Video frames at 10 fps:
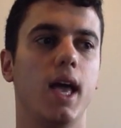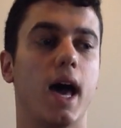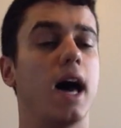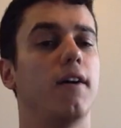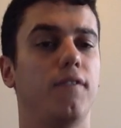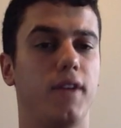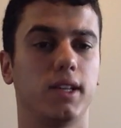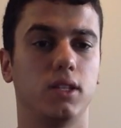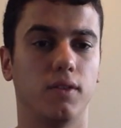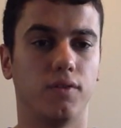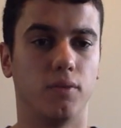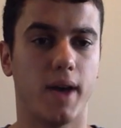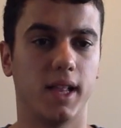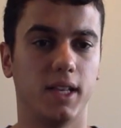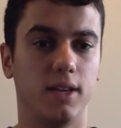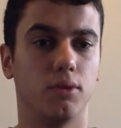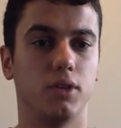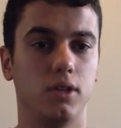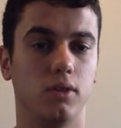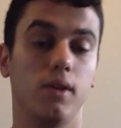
affect the formality or the